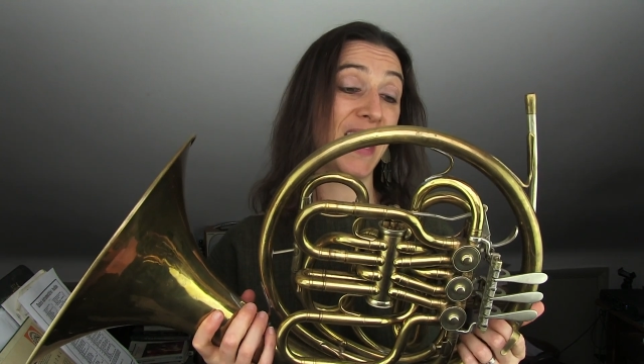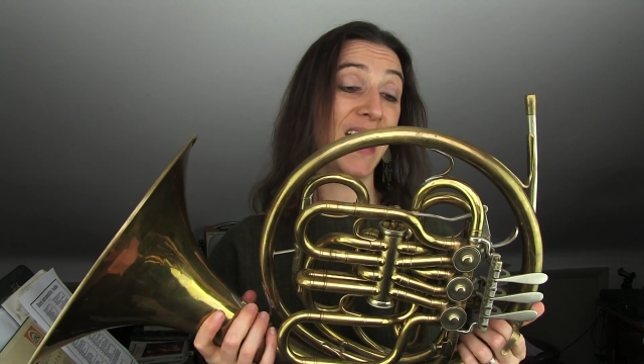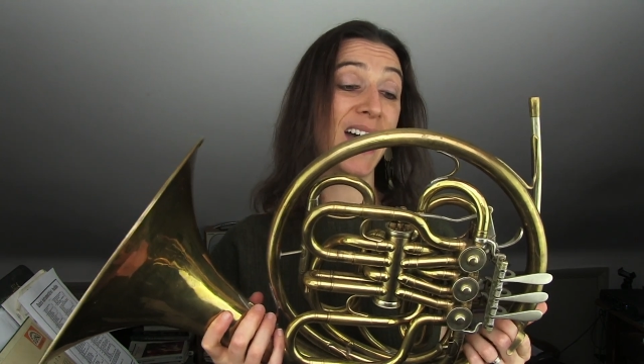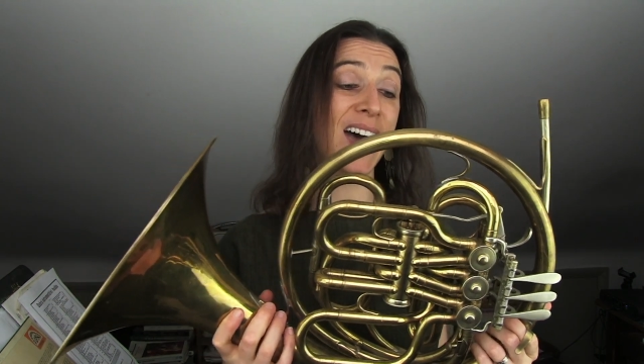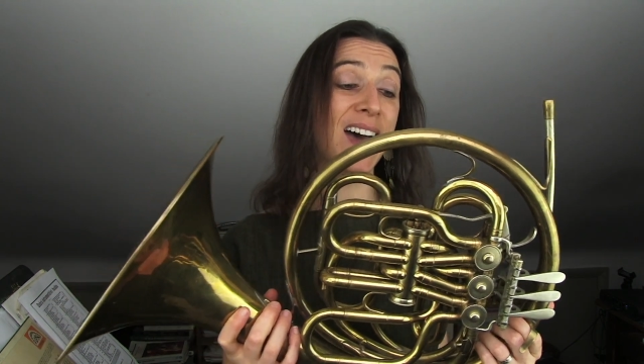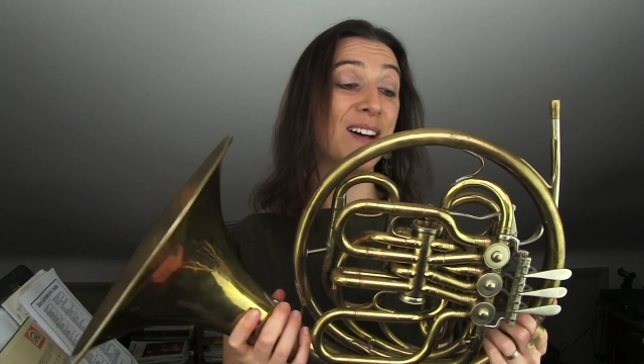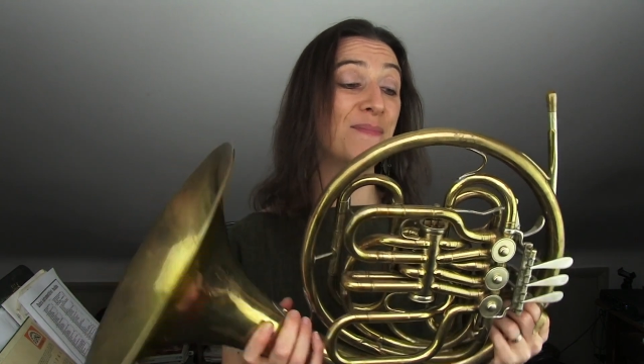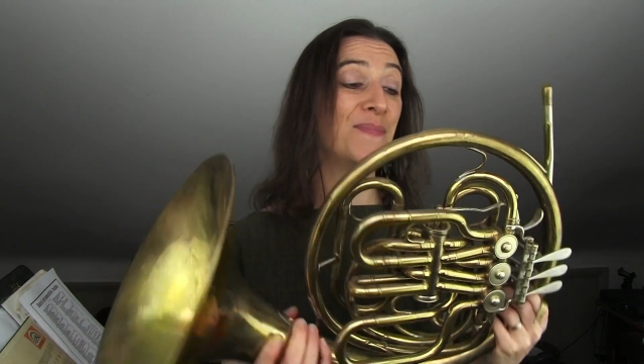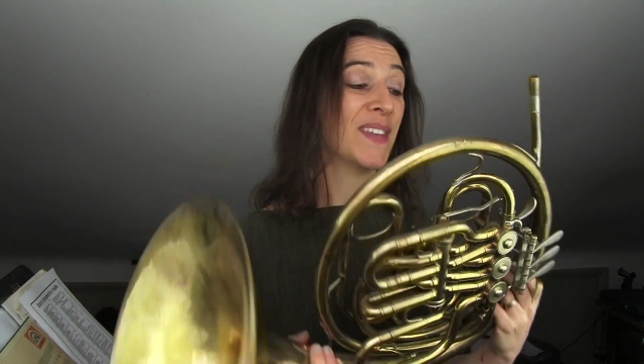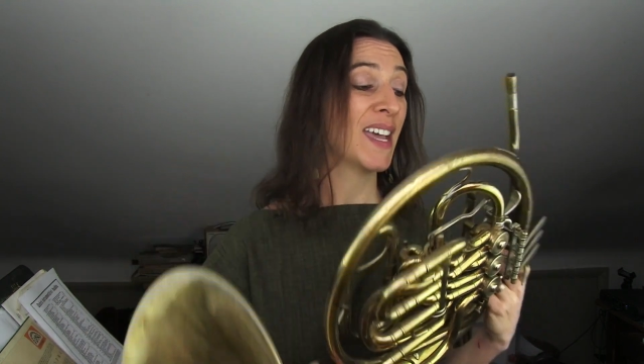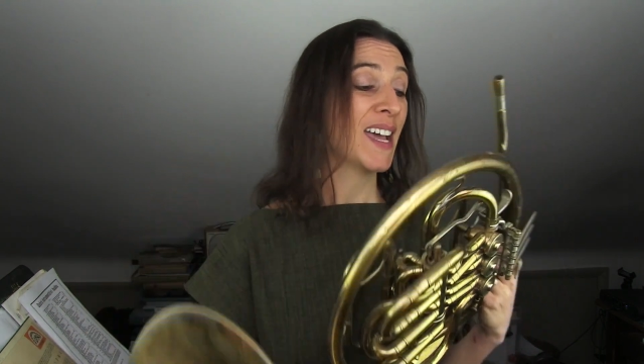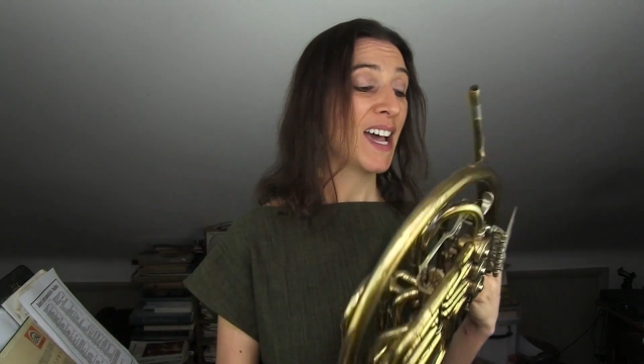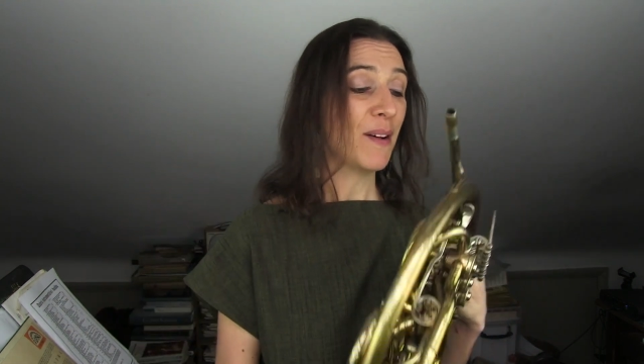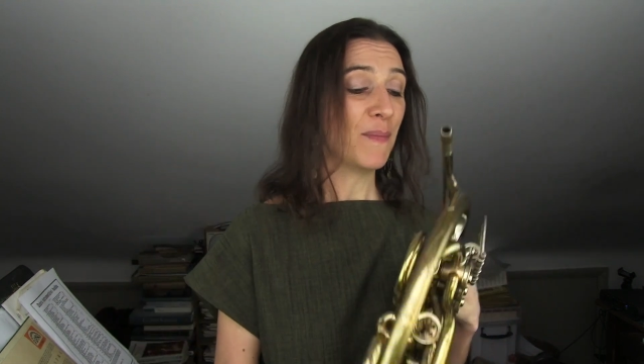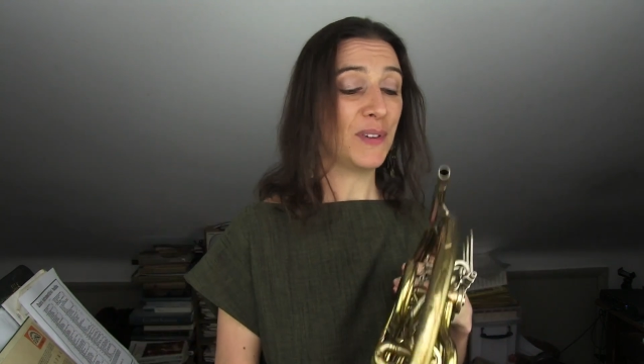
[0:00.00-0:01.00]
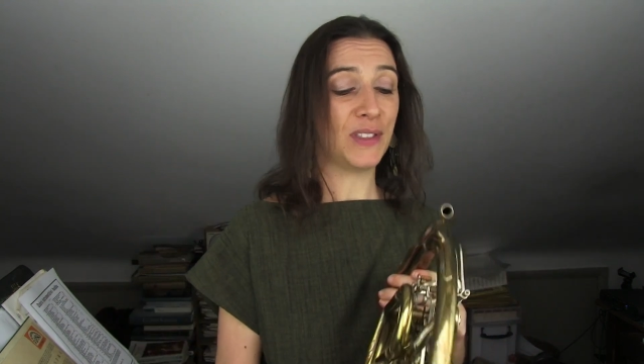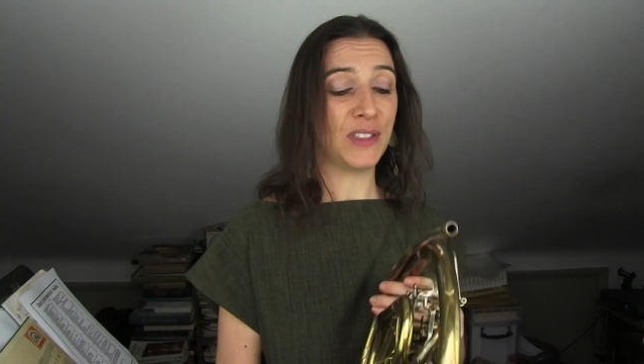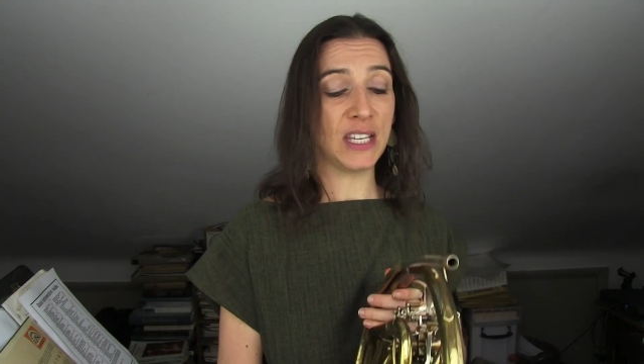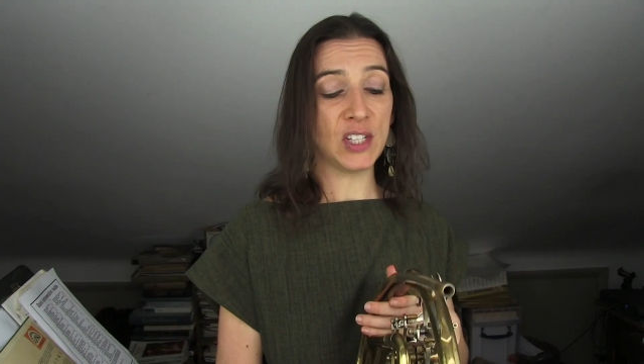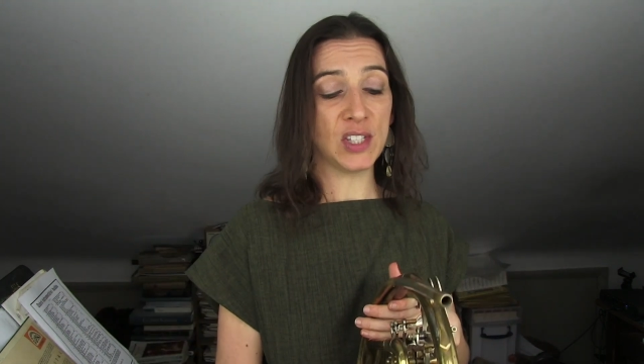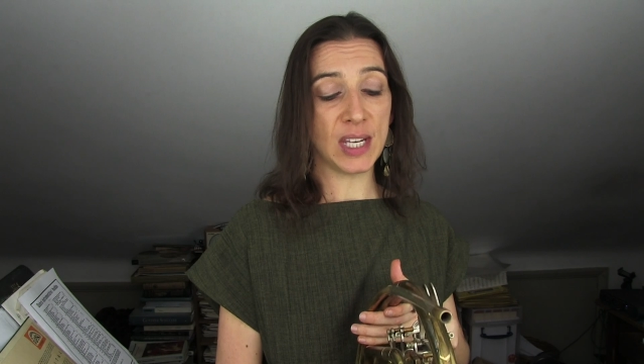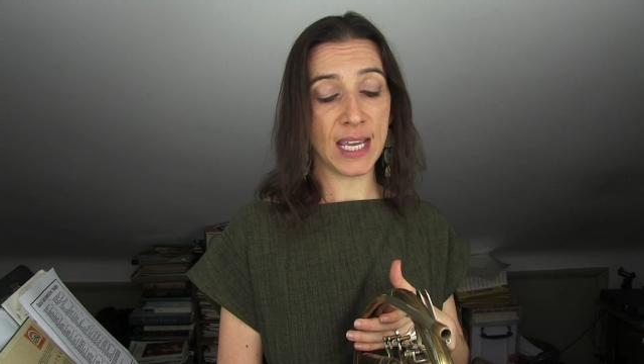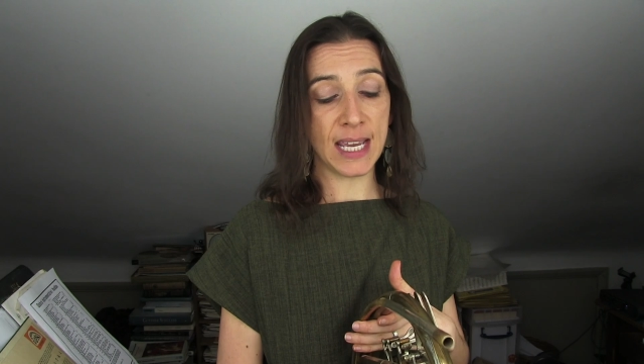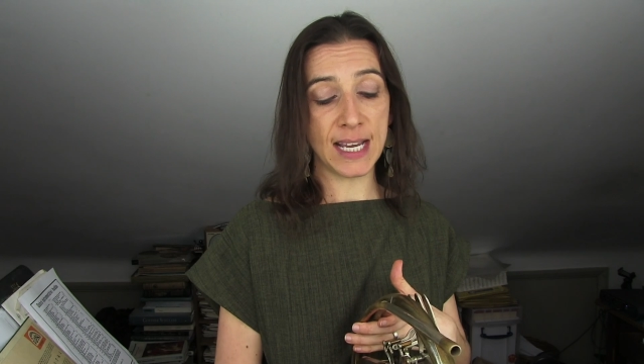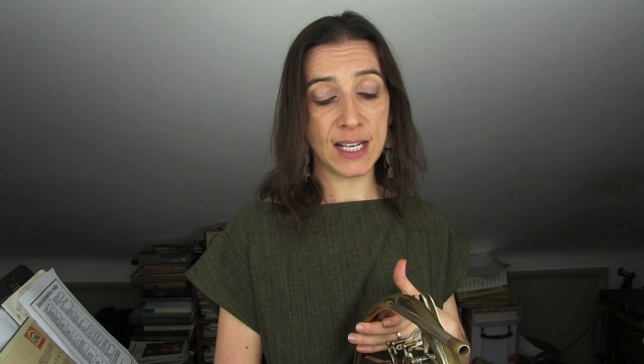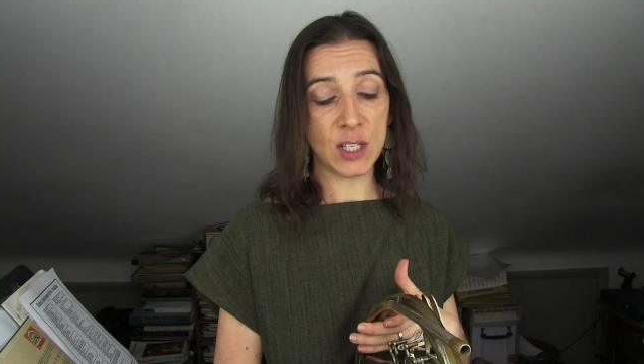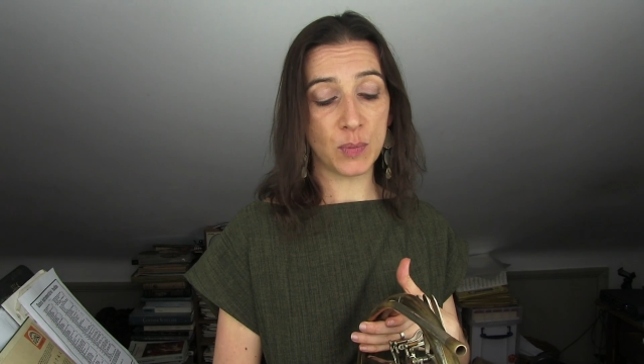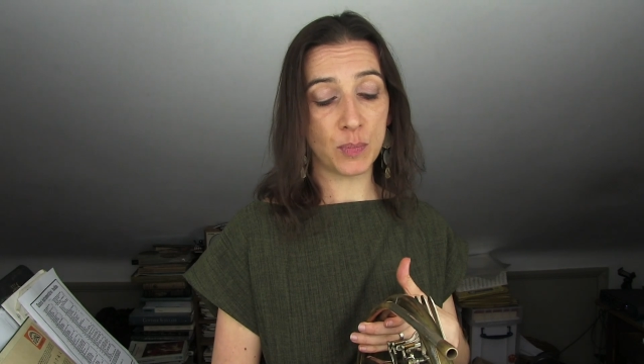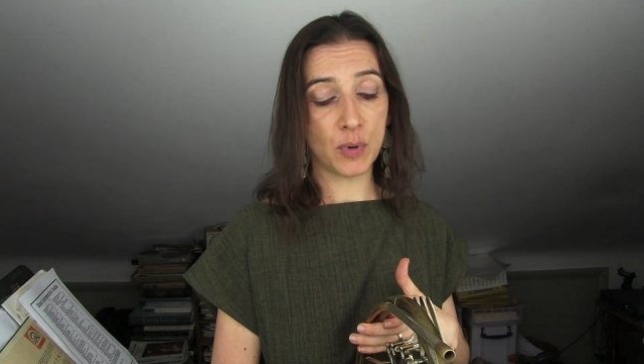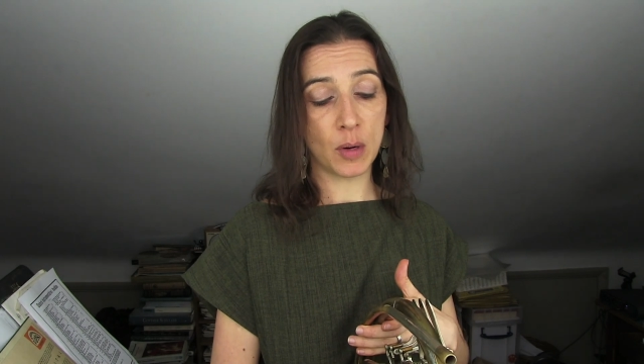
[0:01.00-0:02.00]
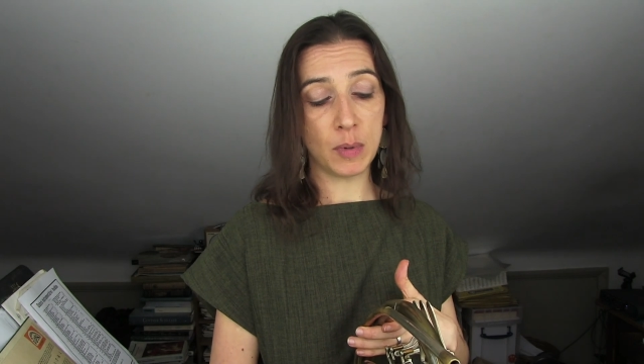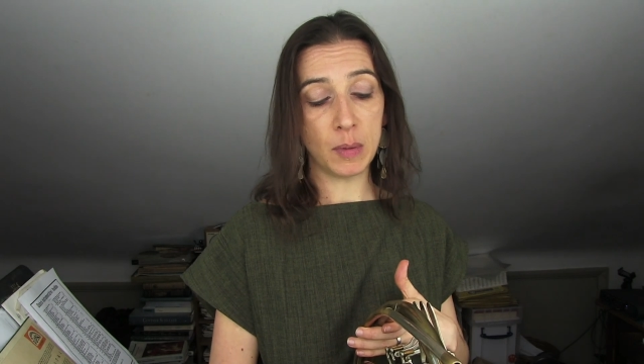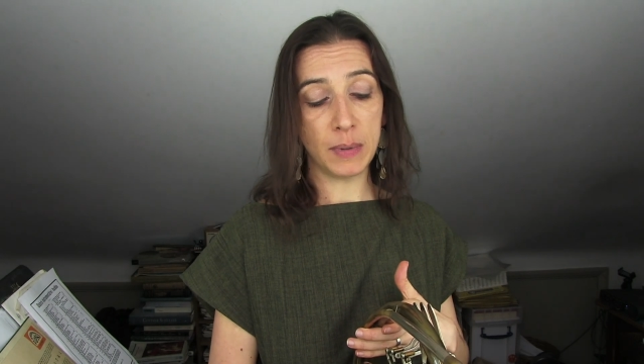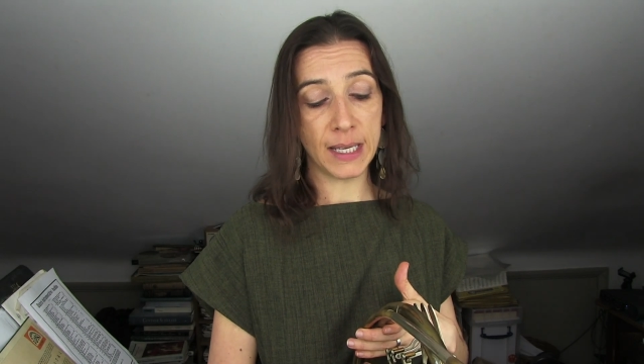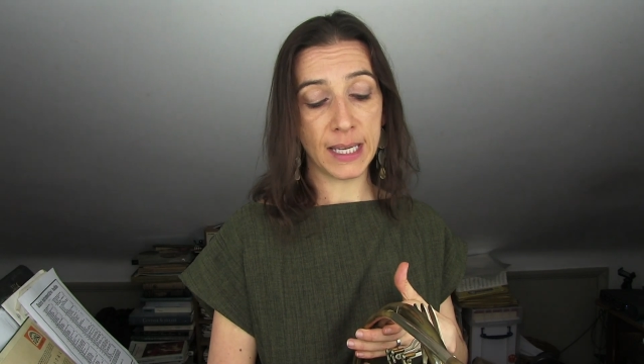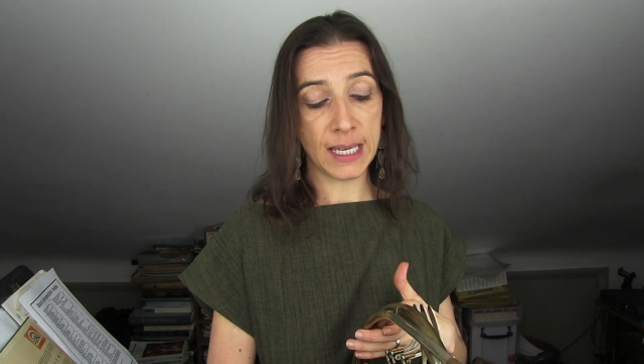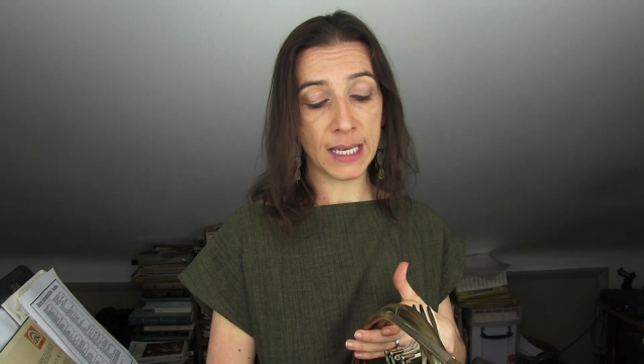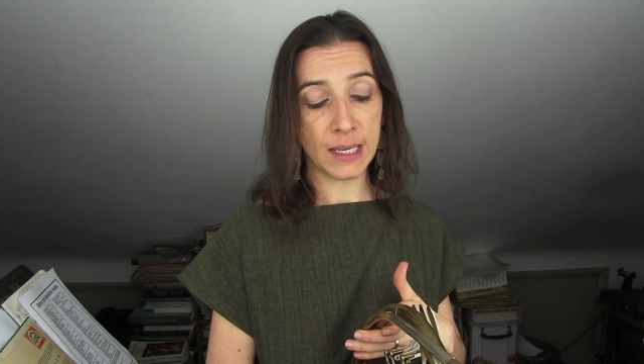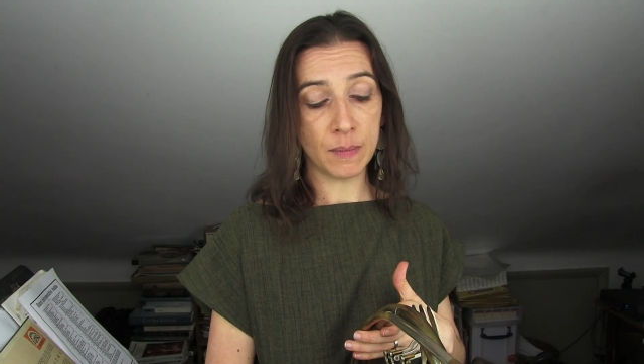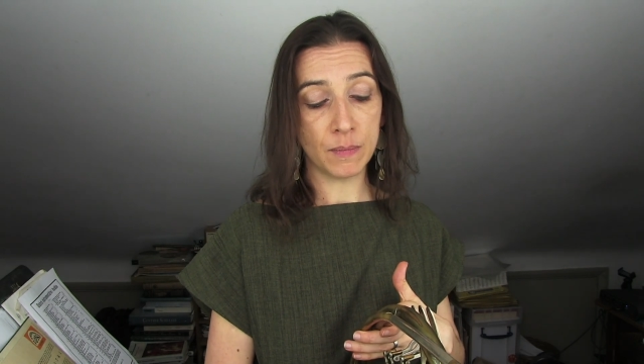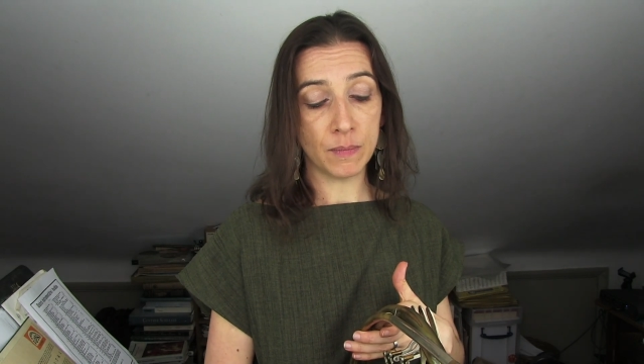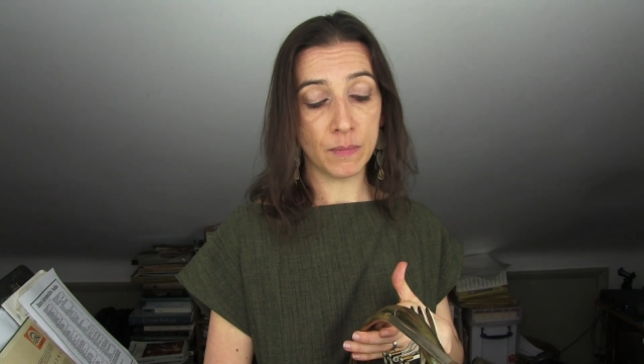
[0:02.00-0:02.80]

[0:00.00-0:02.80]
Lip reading: But this is probably